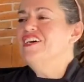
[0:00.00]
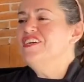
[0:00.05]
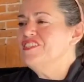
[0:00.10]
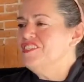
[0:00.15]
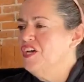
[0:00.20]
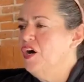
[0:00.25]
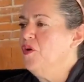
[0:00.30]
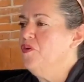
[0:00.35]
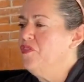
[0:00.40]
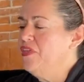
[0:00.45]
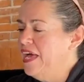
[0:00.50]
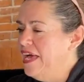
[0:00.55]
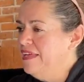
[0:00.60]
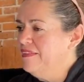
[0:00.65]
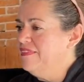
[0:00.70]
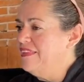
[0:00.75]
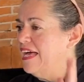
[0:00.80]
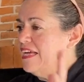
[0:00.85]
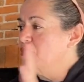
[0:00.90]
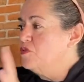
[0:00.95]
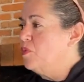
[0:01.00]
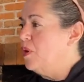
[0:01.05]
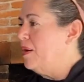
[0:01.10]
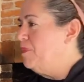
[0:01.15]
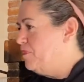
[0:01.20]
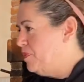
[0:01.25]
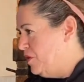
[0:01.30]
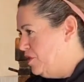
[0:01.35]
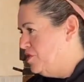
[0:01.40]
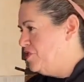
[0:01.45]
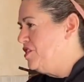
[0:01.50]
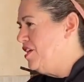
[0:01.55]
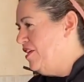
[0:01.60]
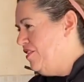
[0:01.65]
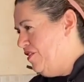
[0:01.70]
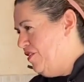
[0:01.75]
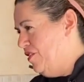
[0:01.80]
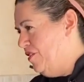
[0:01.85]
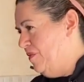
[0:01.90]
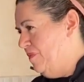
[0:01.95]
So then that's one
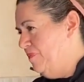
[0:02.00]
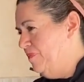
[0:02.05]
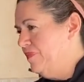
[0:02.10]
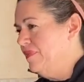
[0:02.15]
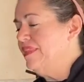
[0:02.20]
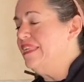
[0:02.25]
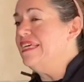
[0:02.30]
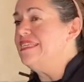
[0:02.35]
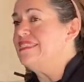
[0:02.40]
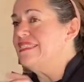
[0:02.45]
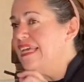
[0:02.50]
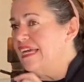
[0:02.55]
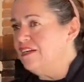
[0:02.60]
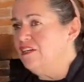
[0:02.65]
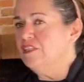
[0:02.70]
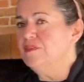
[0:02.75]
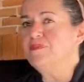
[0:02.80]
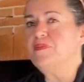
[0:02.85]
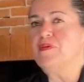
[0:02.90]
procedure. The second